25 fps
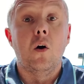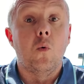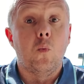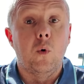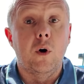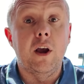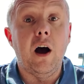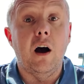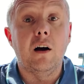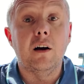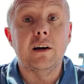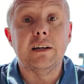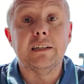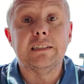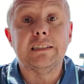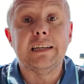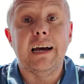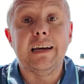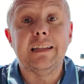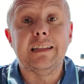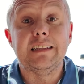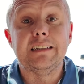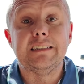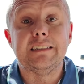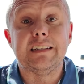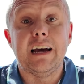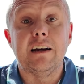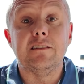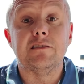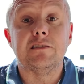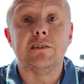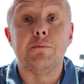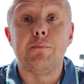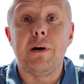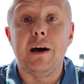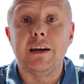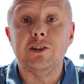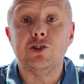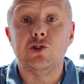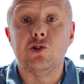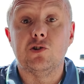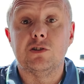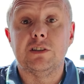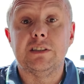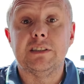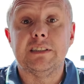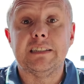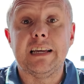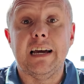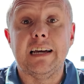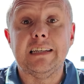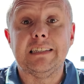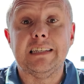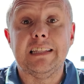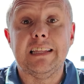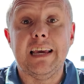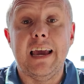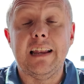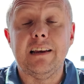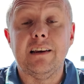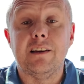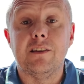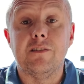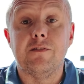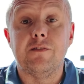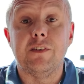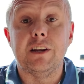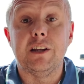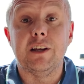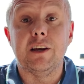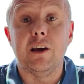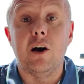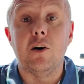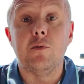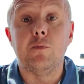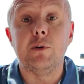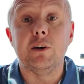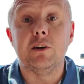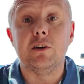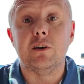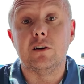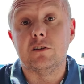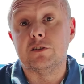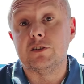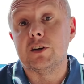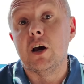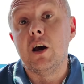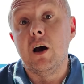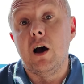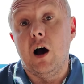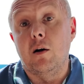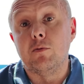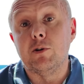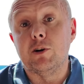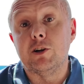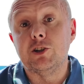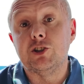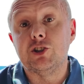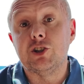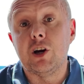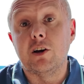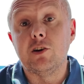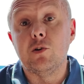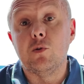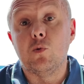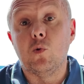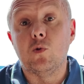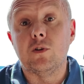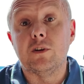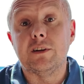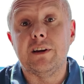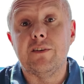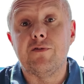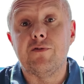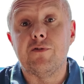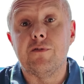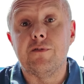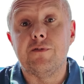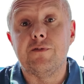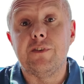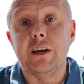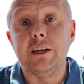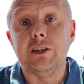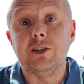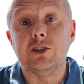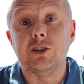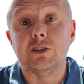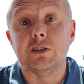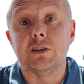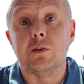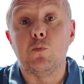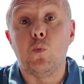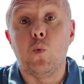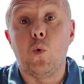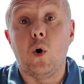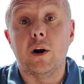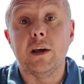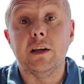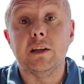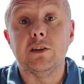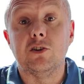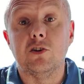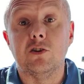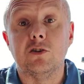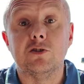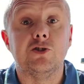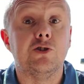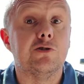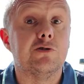We are going to take this out, so make sure to stay to the end of the video because I'm going to show you all the different features and what it does.